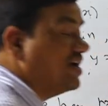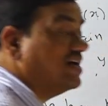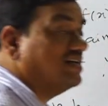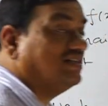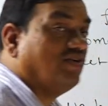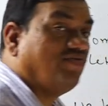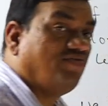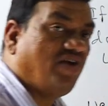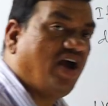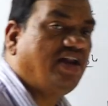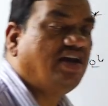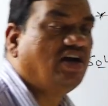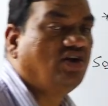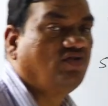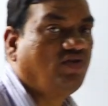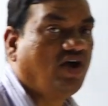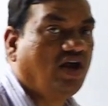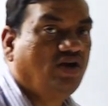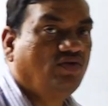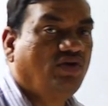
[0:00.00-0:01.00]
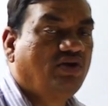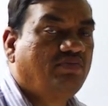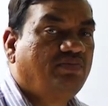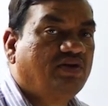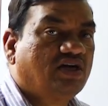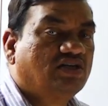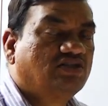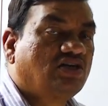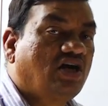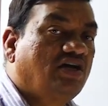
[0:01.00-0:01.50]
a is a finite value. Why?
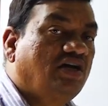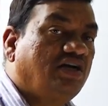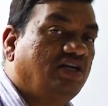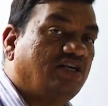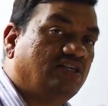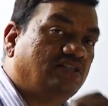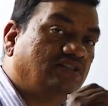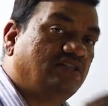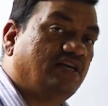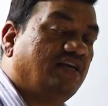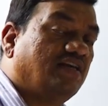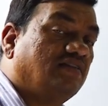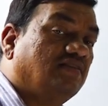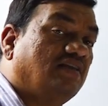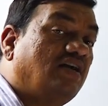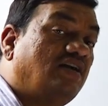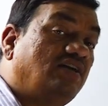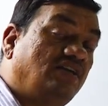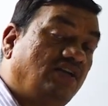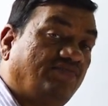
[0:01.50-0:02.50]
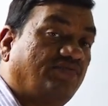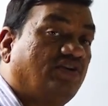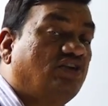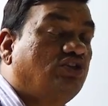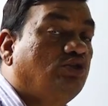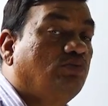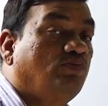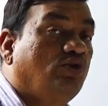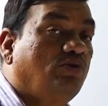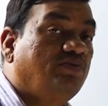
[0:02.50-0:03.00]
Because already he is saying that
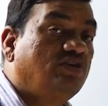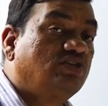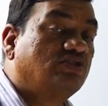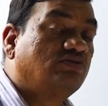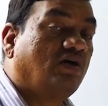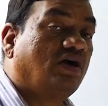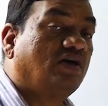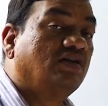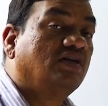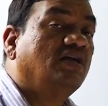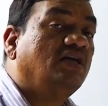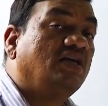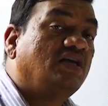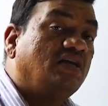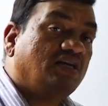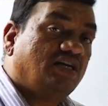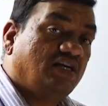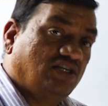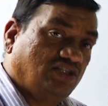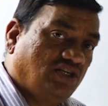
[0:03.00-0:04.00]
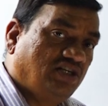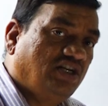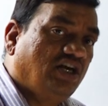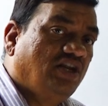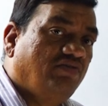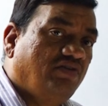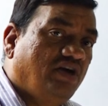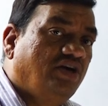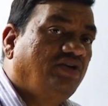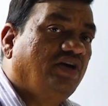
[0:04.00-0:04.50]
differentiable means what? Its a
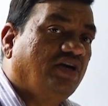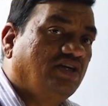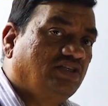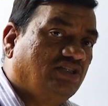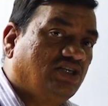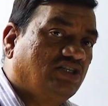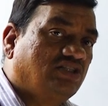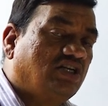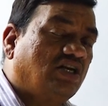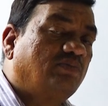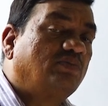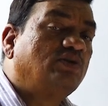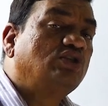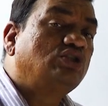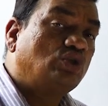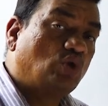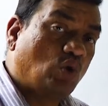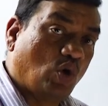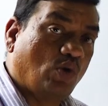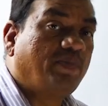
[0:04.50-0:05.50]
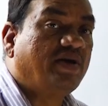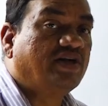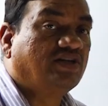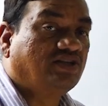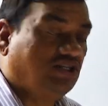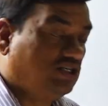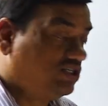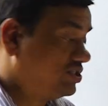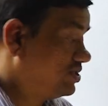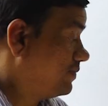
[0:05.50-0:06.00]
derivative exists. That means slope
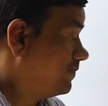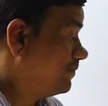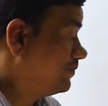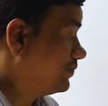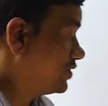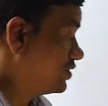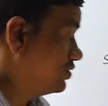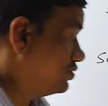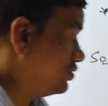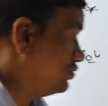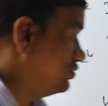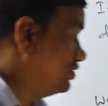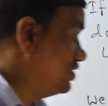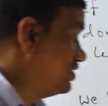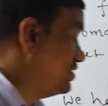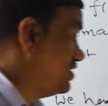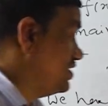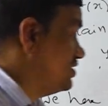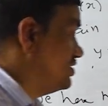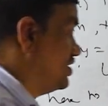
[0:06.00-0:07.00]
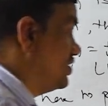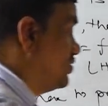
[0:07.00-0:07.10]
exists. So, this is